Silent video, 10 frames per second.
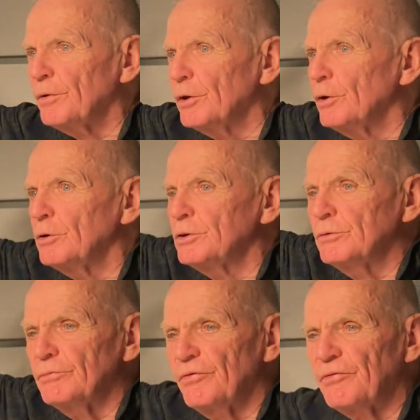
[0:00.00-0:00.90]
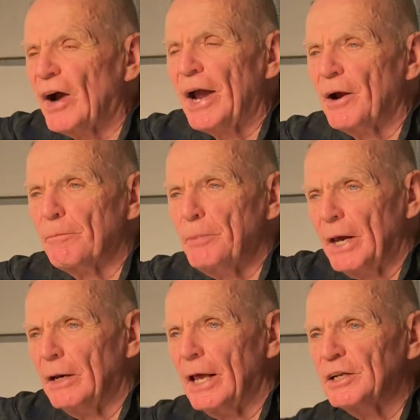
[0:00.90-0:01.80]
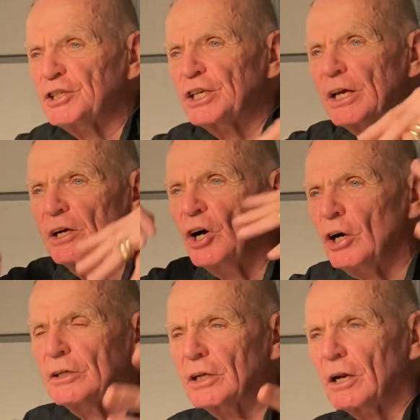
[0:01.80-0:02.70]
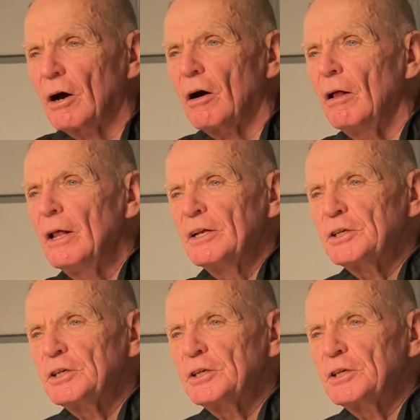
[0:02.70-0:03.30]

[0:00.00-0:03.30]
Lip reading: huge fire pit, and she cooked it all.